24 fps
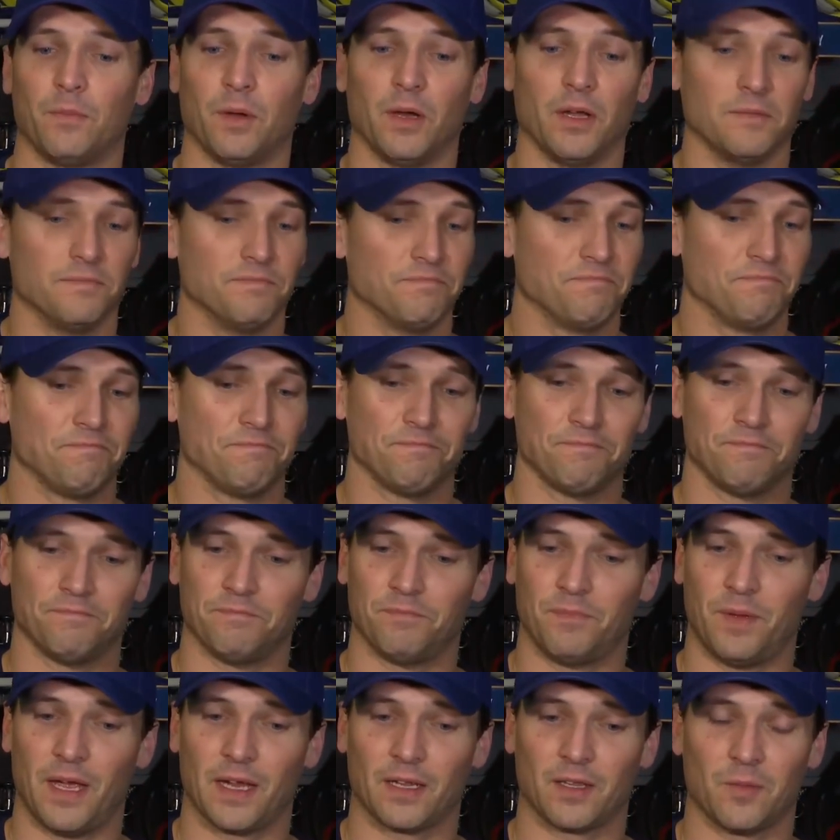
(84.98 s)
But
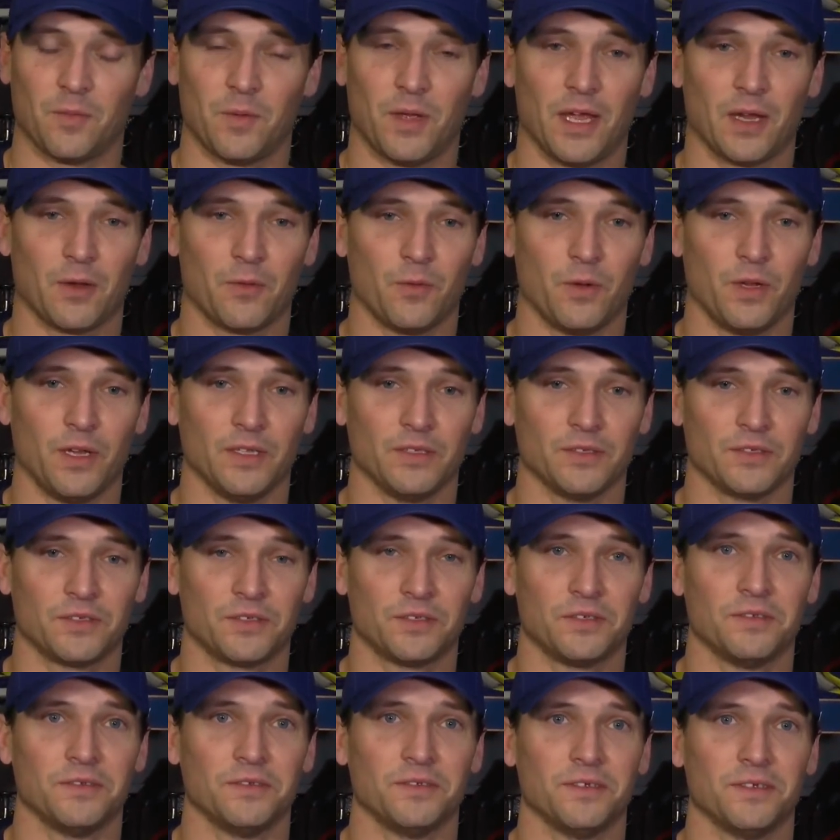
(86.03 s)
back-to-back
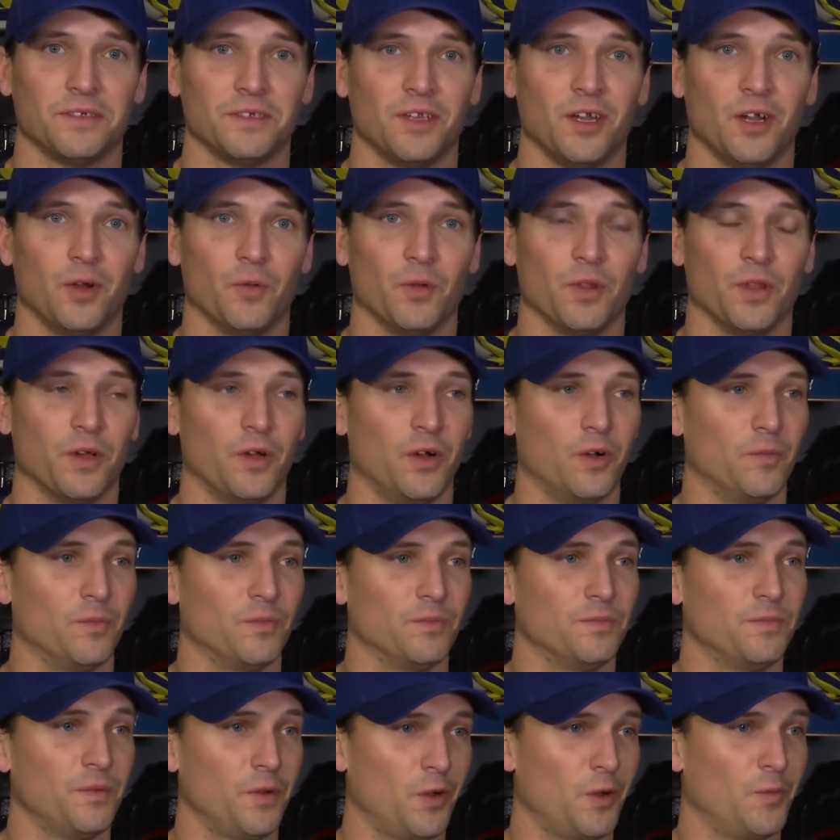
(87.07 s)
wins, you know, with a
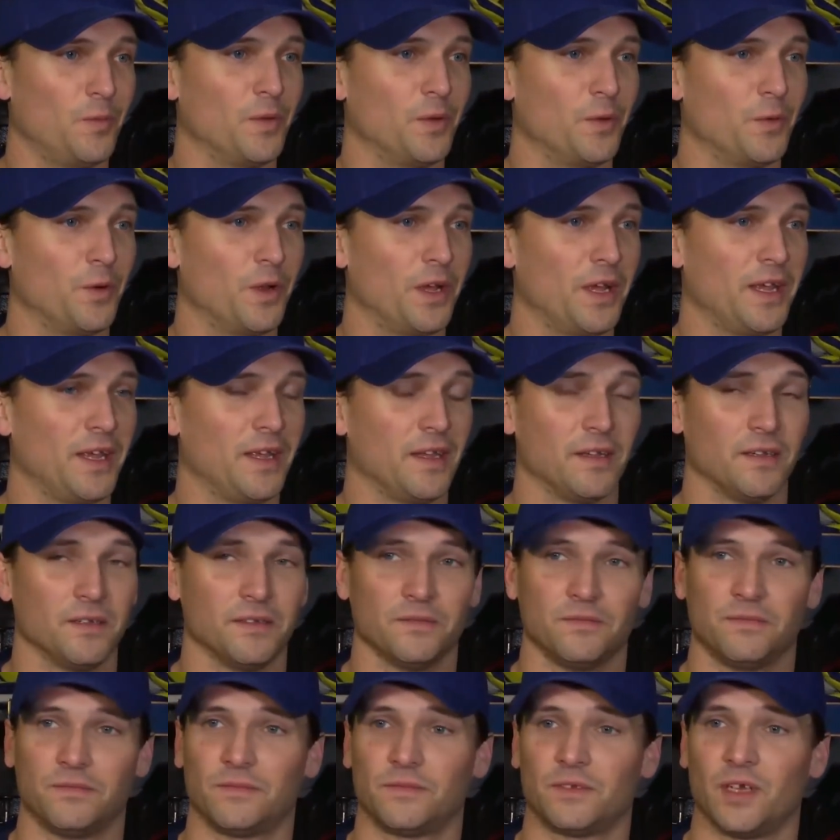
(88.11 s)
home and away
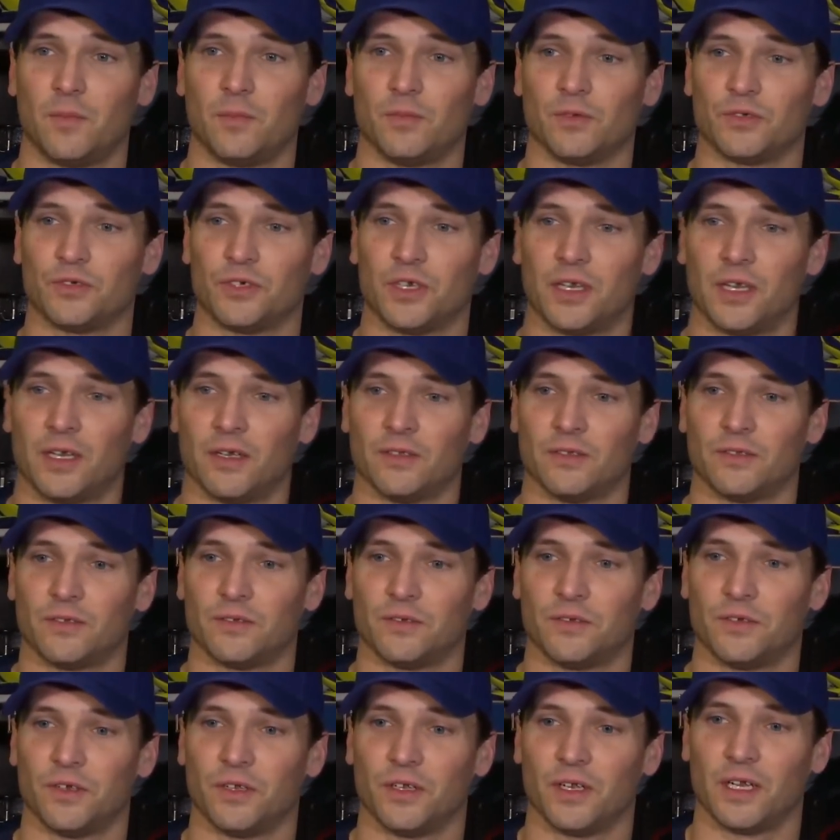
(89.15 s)
and a couple
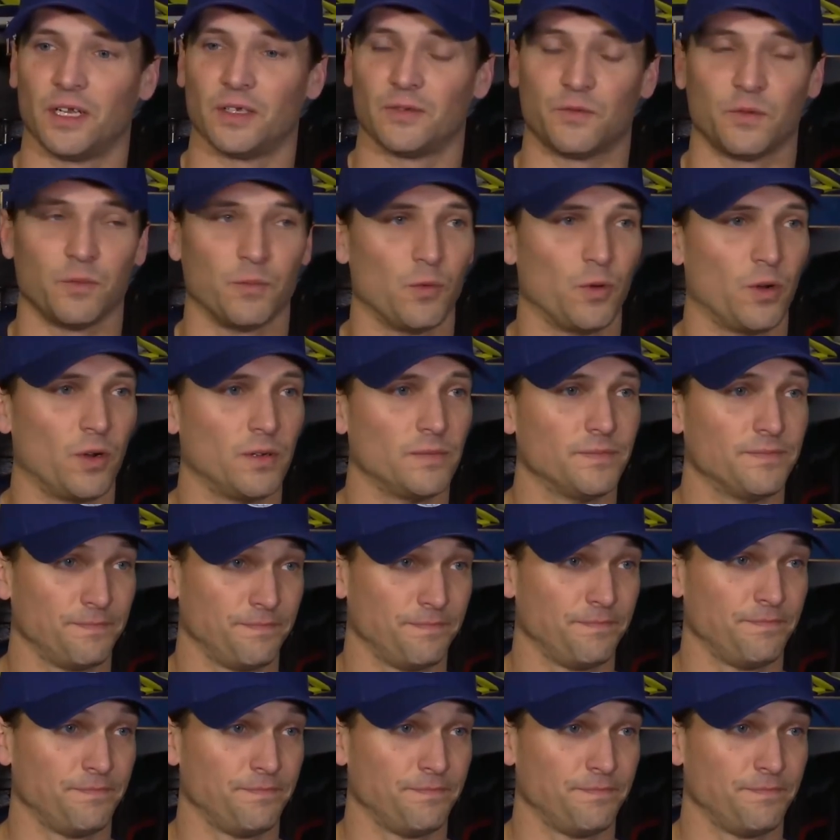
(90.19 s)
shutouts, couldn't ask for more.